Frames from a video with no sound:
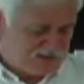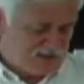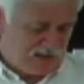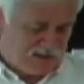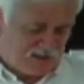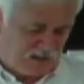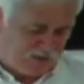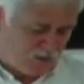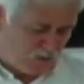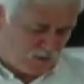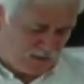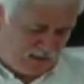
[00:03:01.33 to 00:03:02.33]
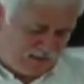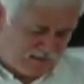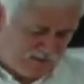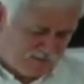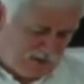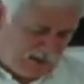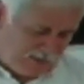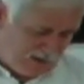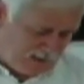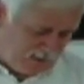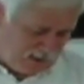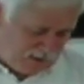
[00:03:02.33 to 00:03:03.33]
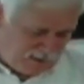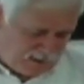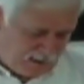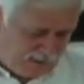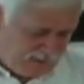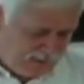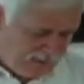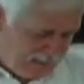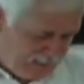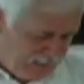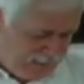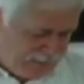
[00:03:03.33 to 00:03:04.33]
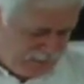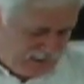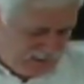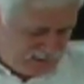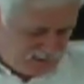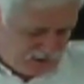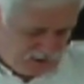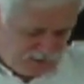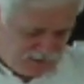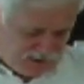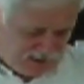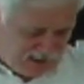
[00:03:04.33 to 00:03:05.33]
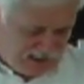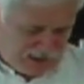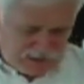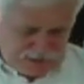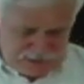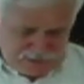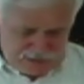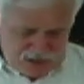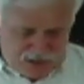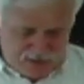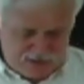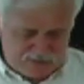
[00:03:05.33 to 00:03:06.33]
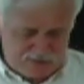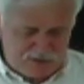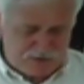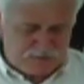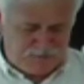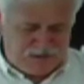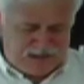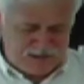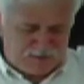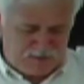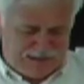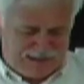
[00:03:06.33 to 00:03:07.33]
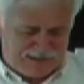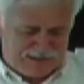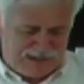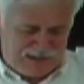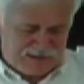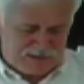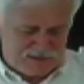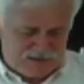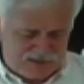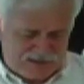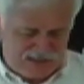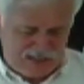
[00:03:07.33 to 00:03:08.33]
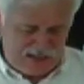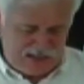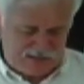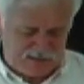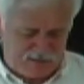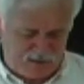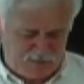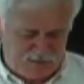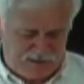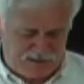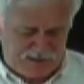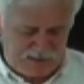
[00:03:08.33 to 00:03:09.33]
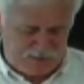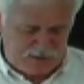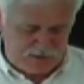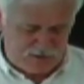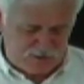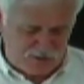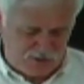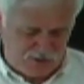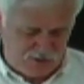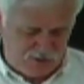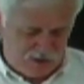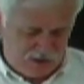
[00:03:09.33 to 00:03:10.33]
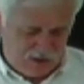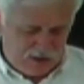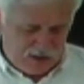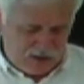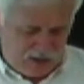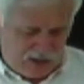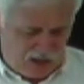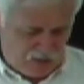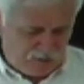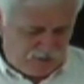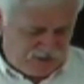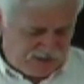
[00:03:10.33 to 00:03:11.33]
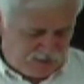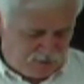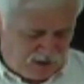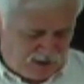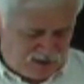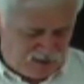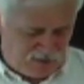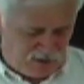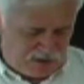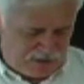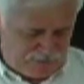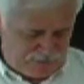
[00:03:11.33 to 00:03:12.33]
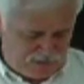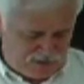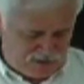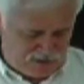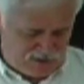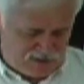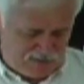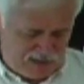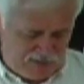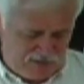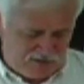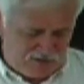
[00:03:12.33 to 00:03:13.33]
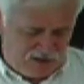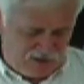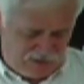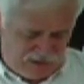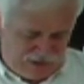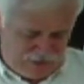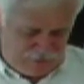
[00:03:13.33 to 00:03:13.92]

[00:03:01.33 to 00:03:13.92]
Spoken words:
Then it cites all the court cases, blah, blah, blah, blah. And so then we say, John Smith's factual allegations in the text must be accepted as true, along with any reasonable inferences that may be drawn